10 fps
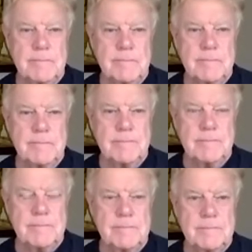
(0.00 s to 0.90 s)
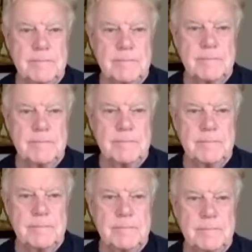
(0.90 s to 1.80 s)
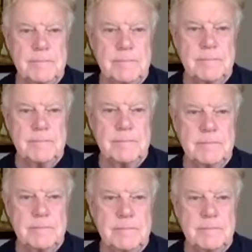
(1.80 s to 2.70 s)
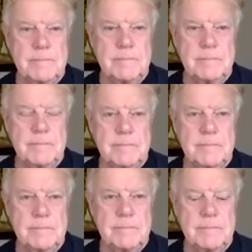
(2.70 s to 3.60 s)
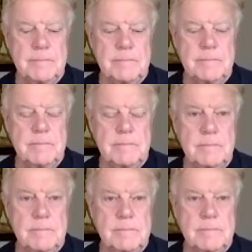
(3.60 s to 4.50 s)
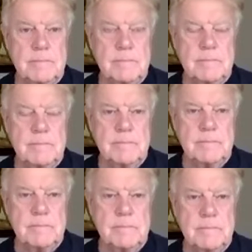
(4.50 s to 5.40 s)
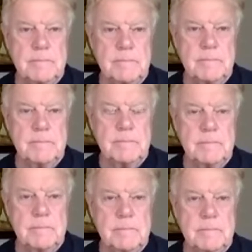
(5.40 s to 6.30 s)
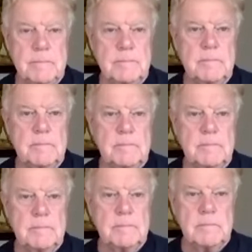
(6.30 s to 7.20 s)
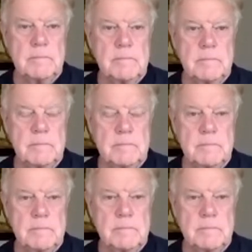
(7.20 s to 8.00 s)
(silent)